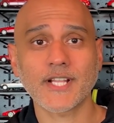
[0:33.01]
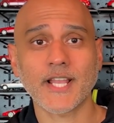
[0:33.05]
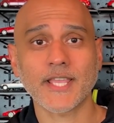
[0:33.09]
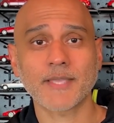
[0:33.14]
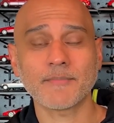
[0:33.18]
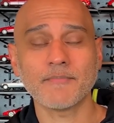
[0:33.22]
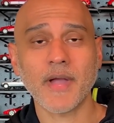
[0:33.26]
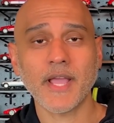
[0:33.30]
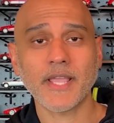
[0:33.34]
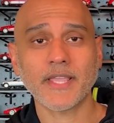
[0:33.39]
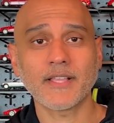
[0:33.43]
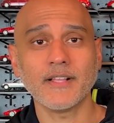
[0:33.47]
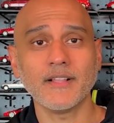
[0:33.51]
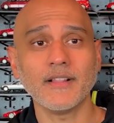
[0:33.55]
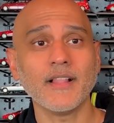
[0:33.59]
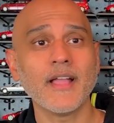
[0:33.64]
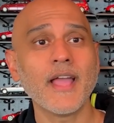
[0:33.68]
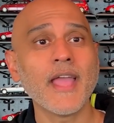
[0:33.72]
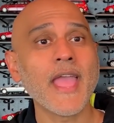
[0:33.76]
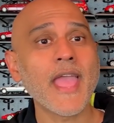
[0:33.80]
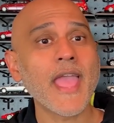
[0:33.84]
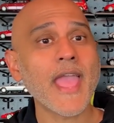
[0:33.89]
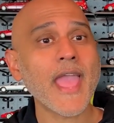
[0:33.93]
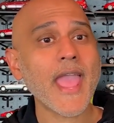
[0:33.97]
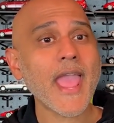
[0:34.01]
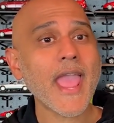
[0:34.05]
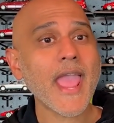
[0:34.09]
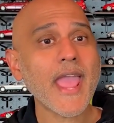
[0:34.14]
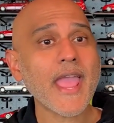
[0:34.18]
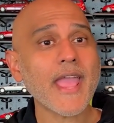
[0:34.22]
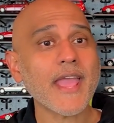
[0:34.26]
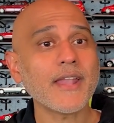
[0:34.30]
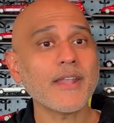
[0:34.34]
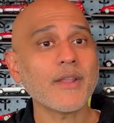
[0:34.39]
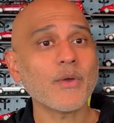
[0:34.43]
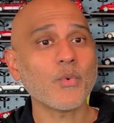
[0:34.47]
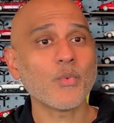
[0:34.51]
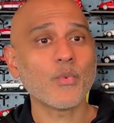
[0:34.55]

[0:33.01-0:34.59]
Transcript: like Michael, and